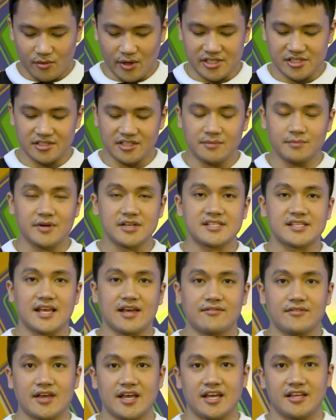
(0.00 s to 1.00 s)
Question number
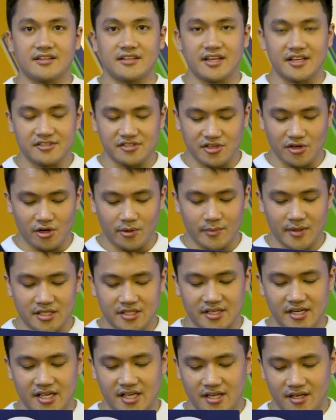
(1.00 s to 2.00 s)
7. In
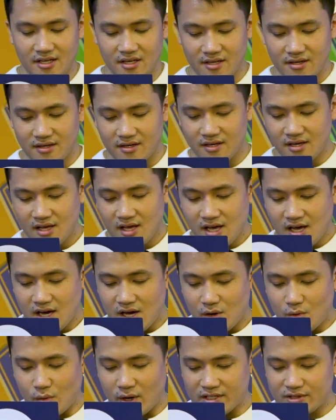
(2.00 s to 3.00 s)
geometry,
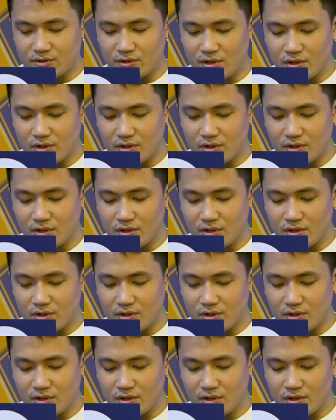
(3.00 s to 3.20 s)
what do